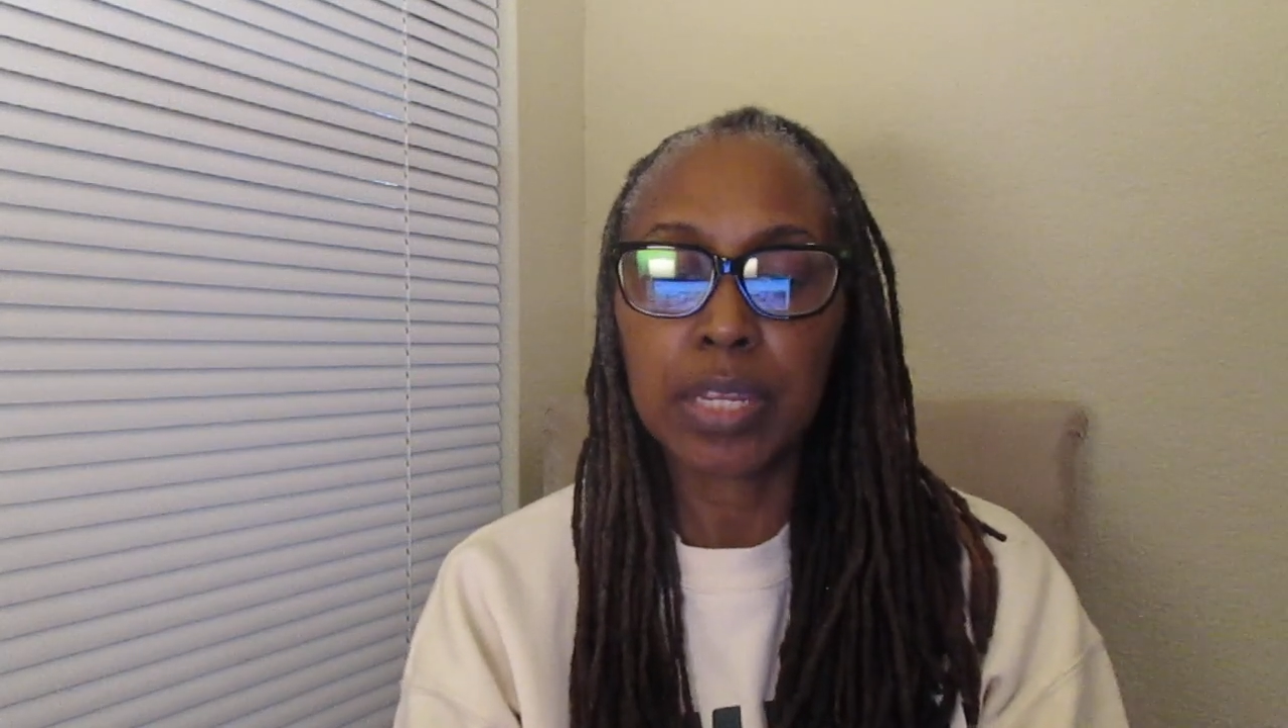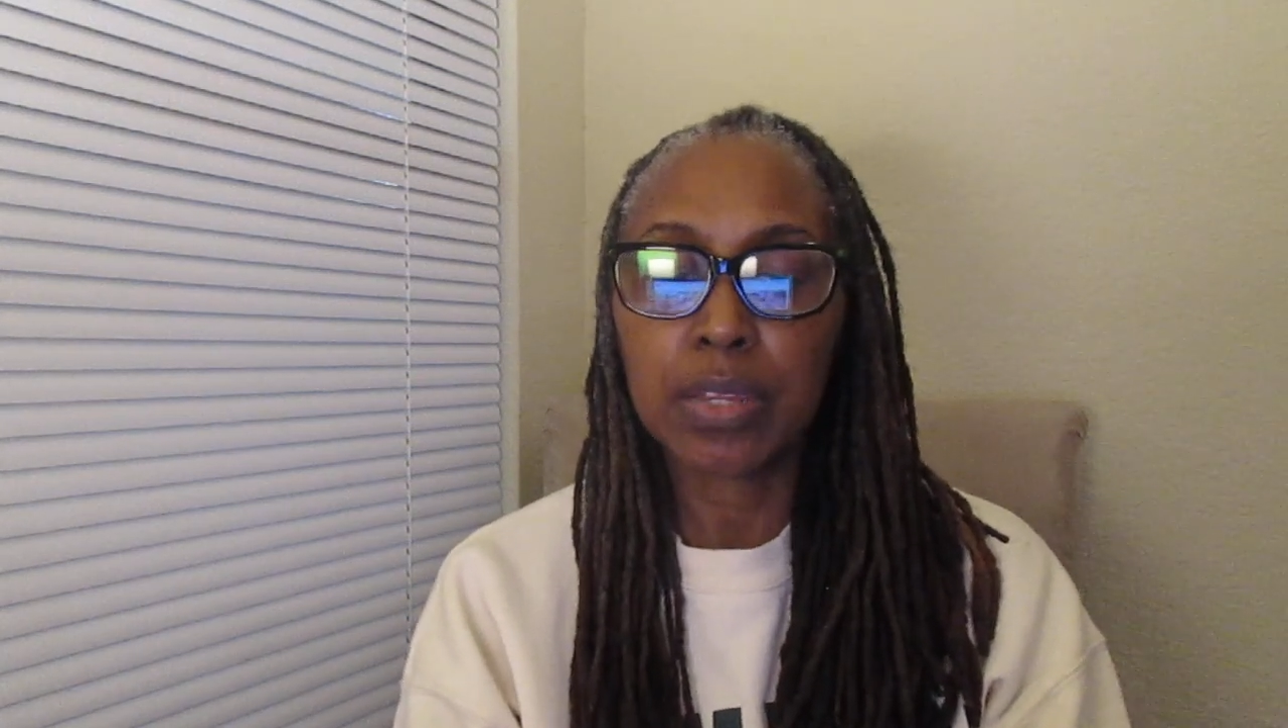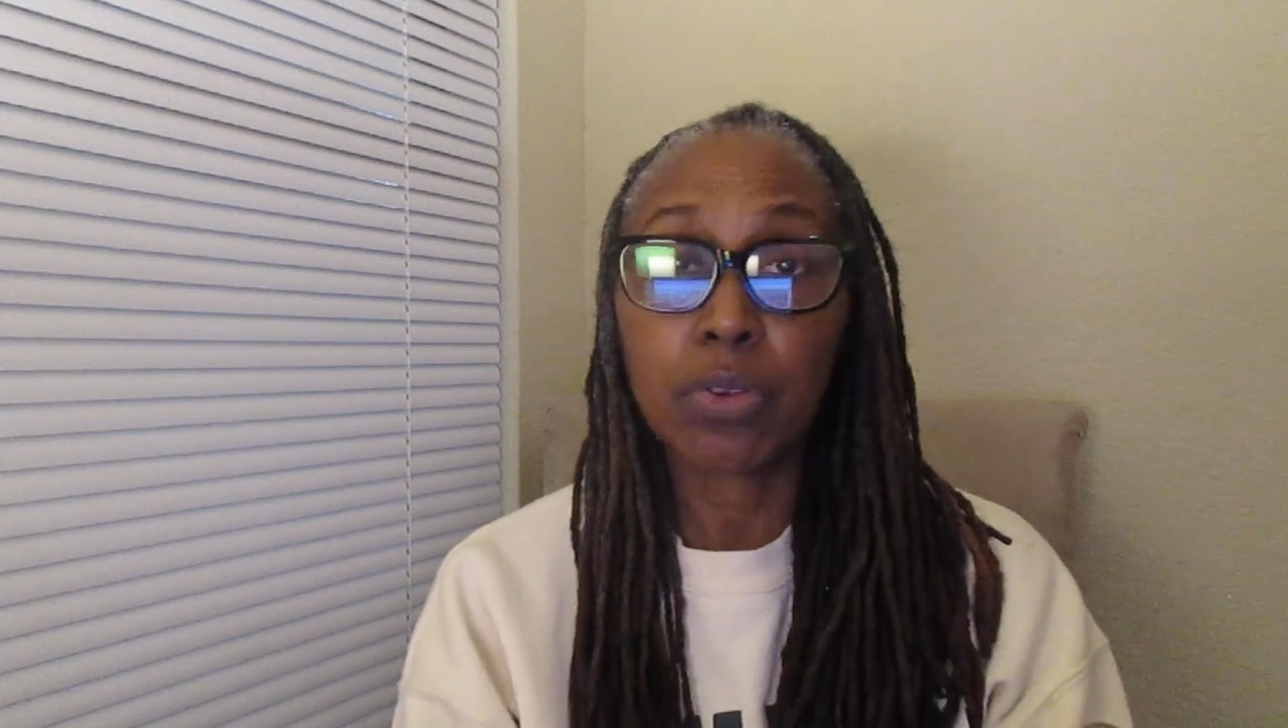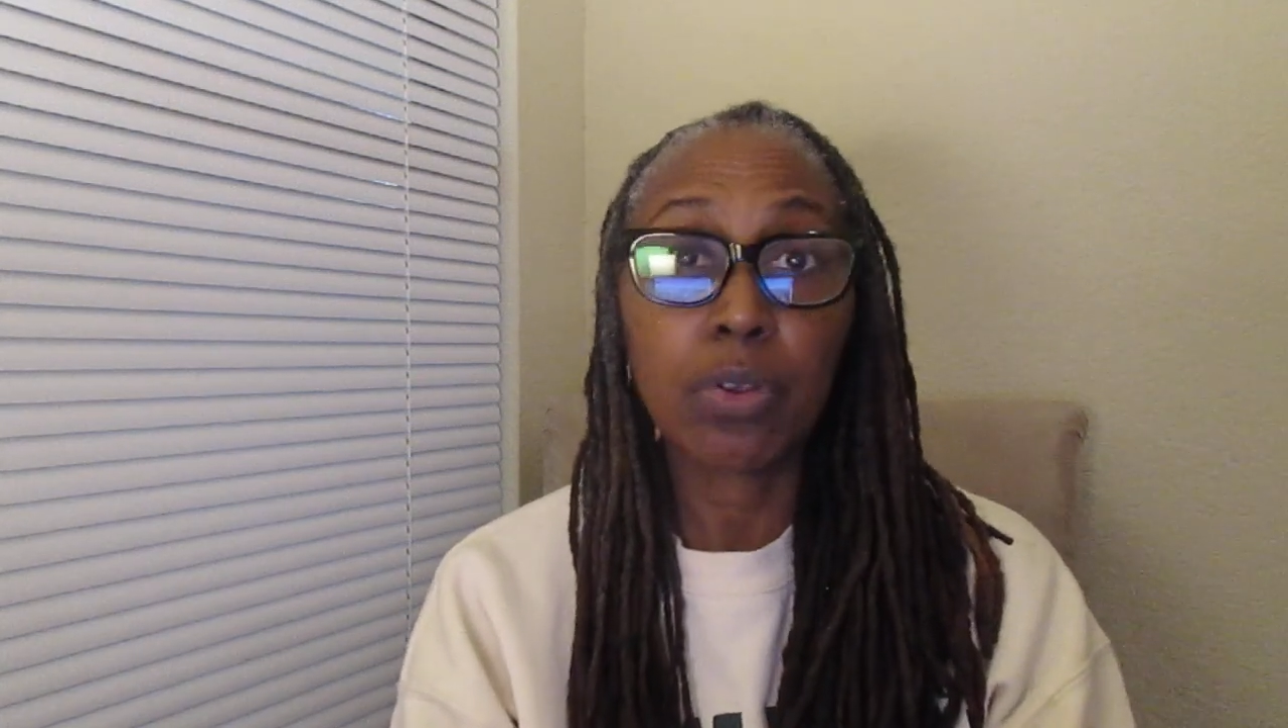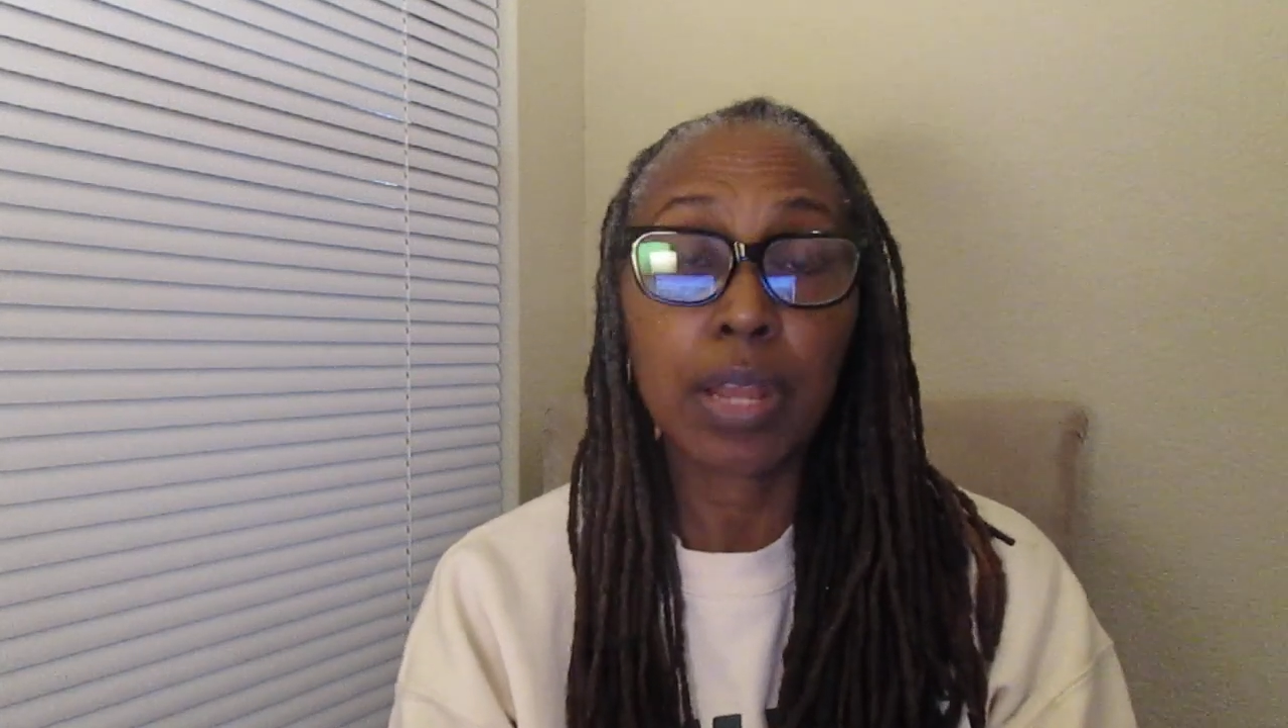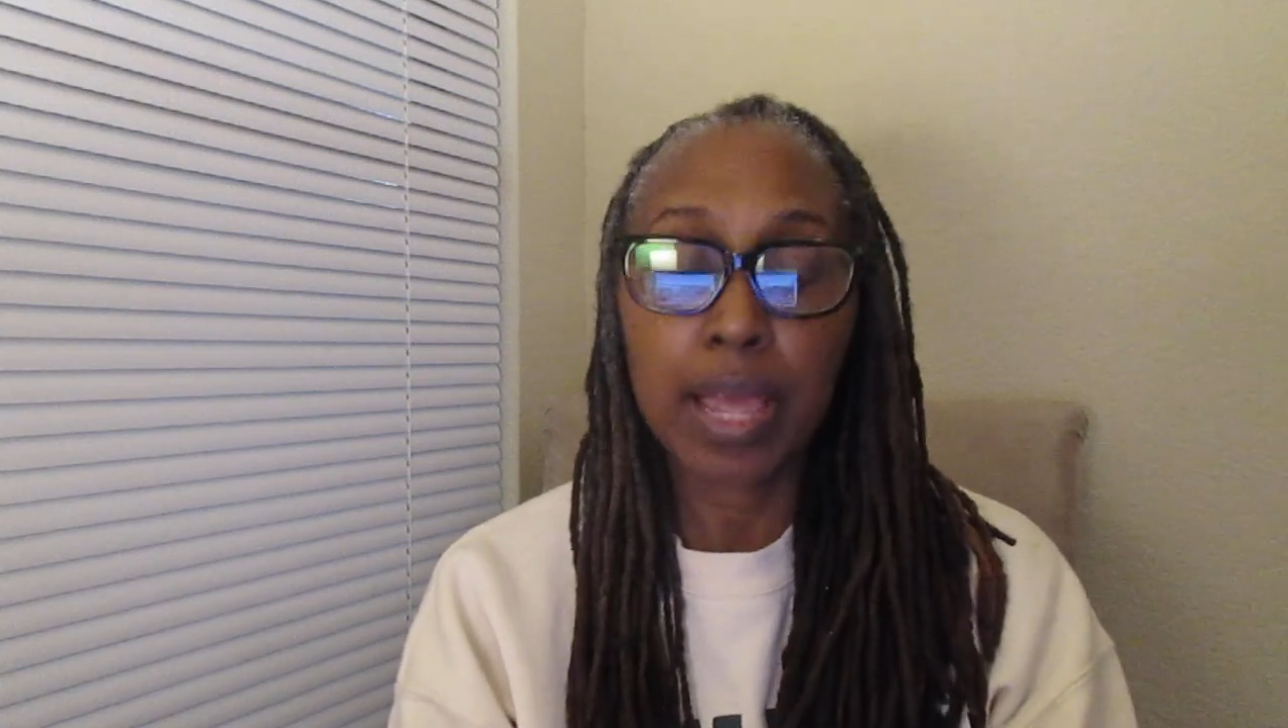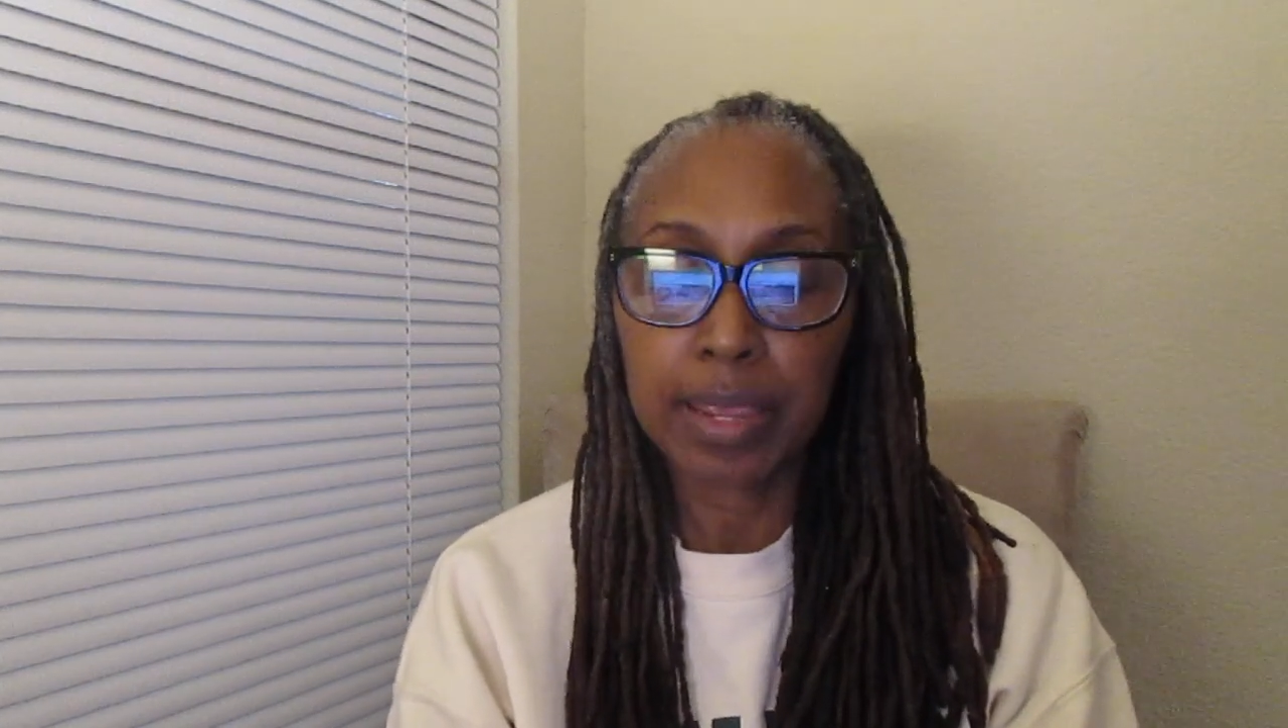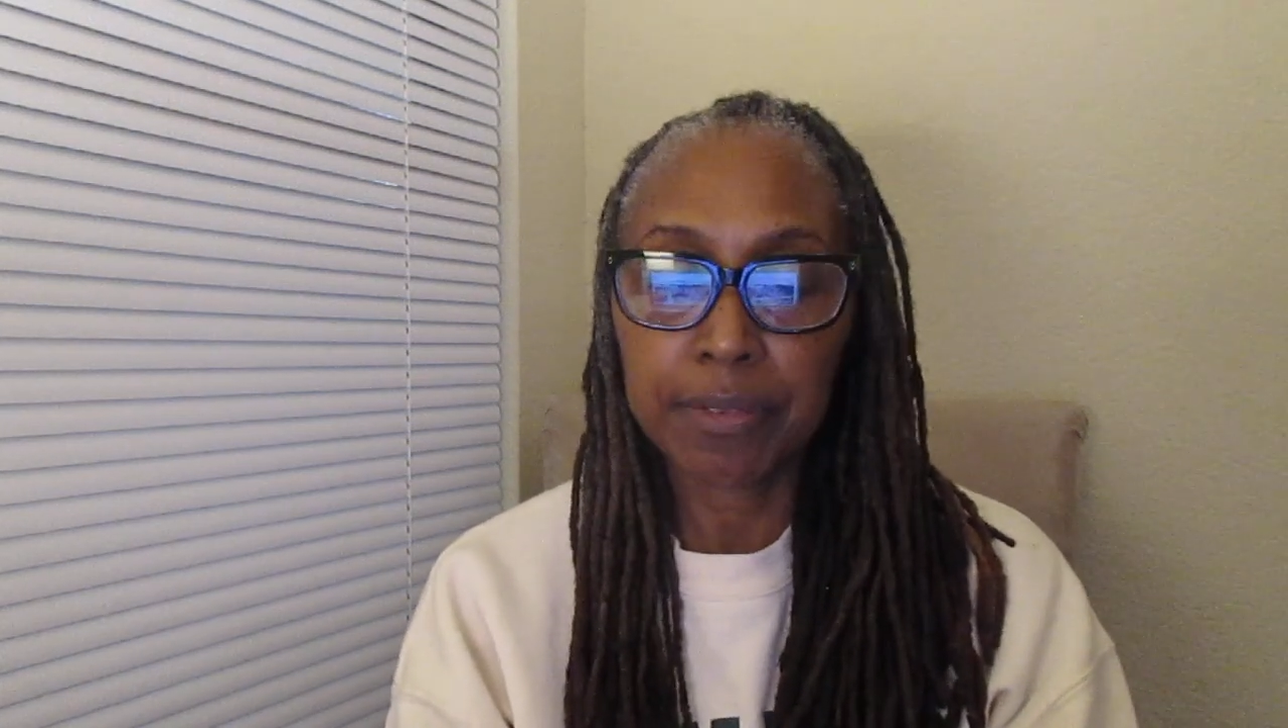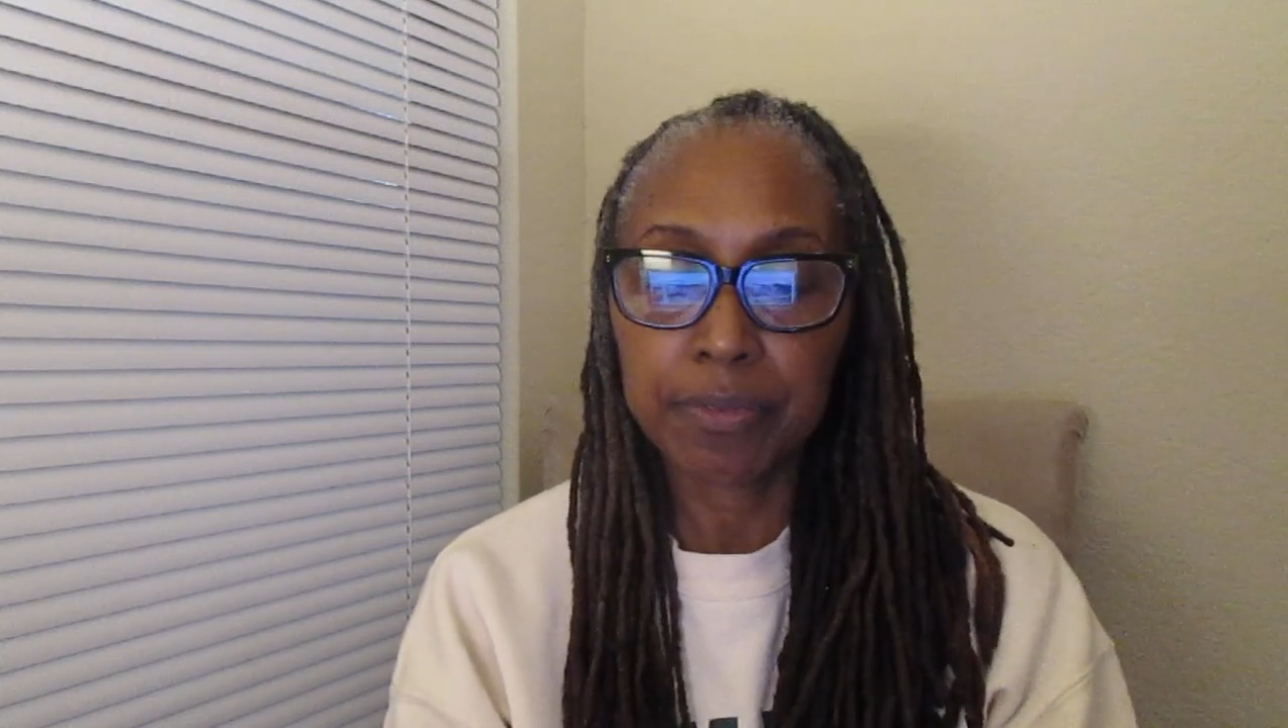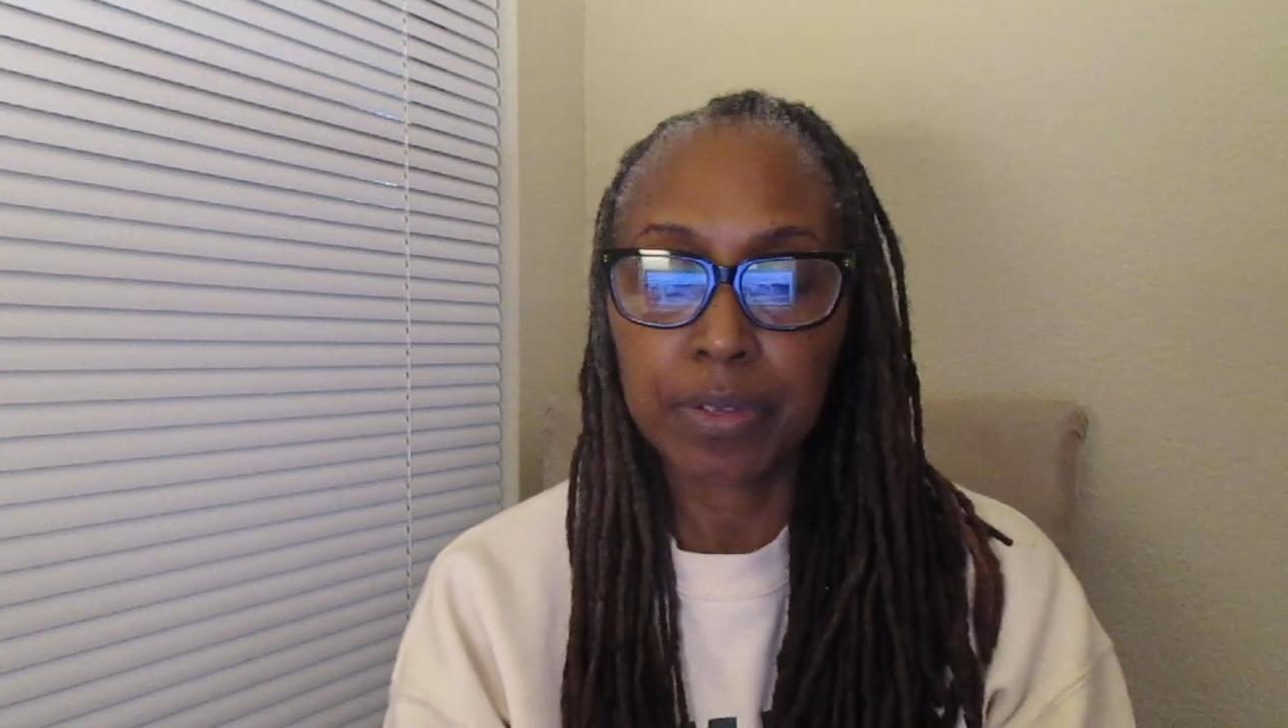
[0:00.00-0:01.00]
in your
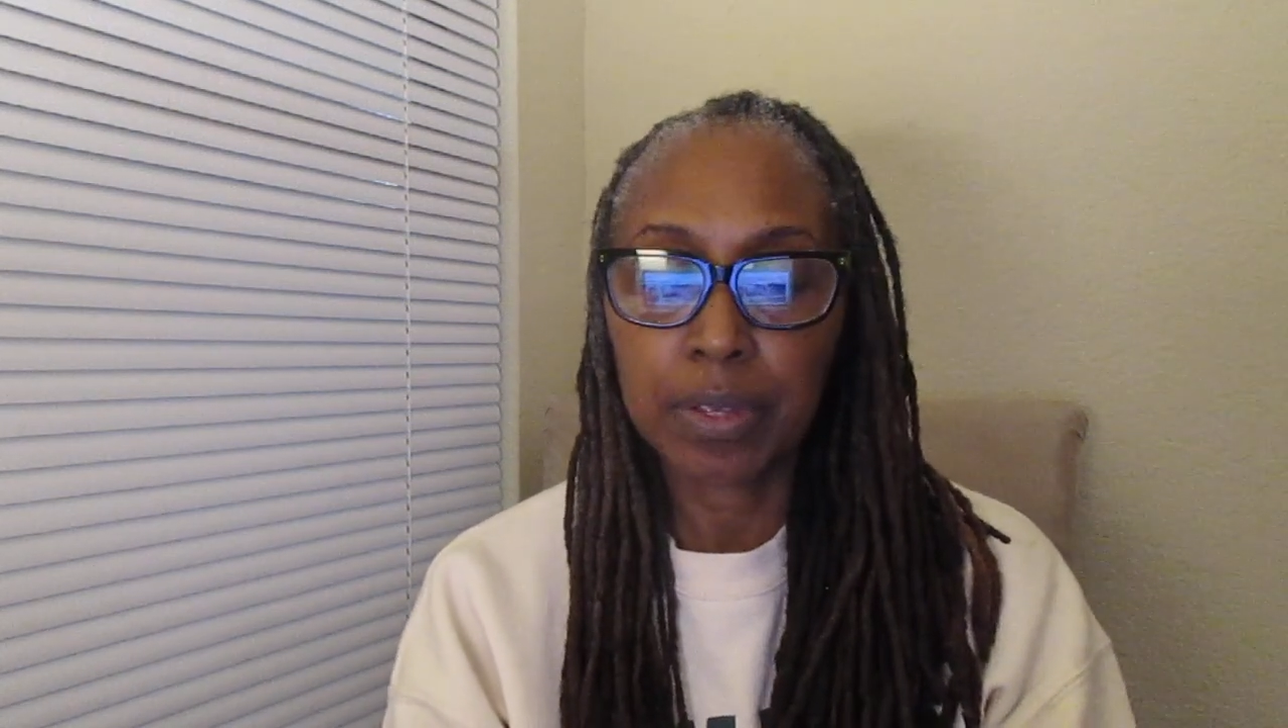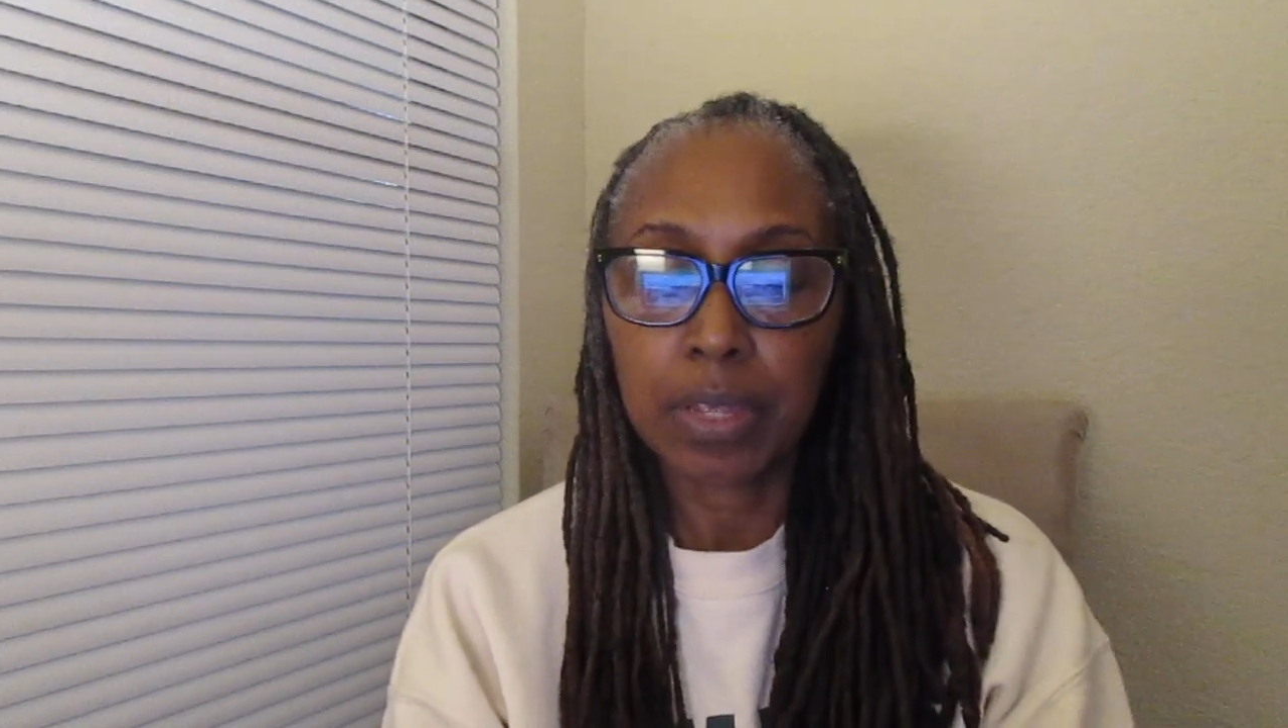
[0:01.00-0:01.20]
life